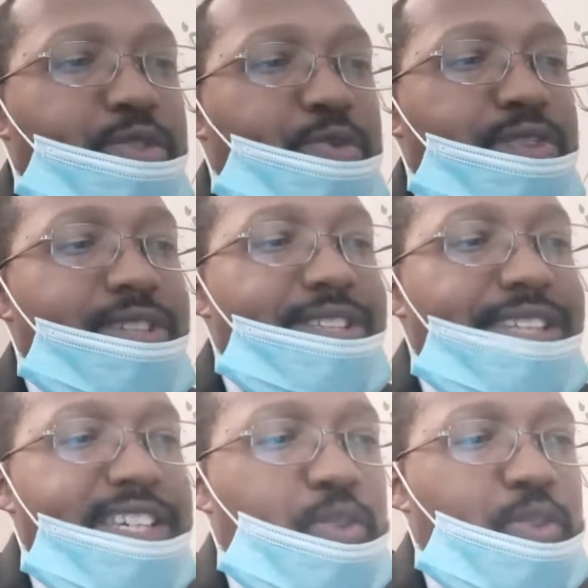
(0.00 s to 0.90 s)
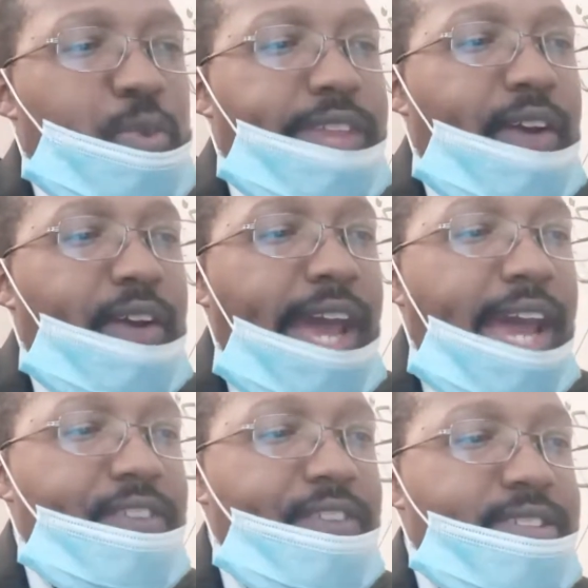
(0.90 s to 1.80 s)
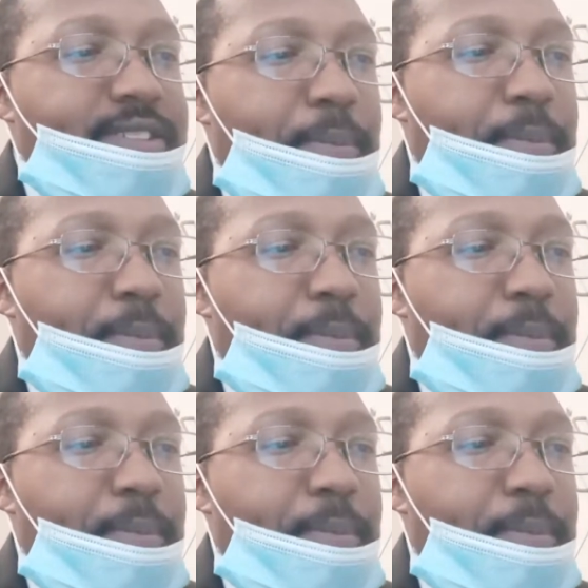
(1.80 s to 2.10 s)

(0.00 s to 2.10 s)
released without having to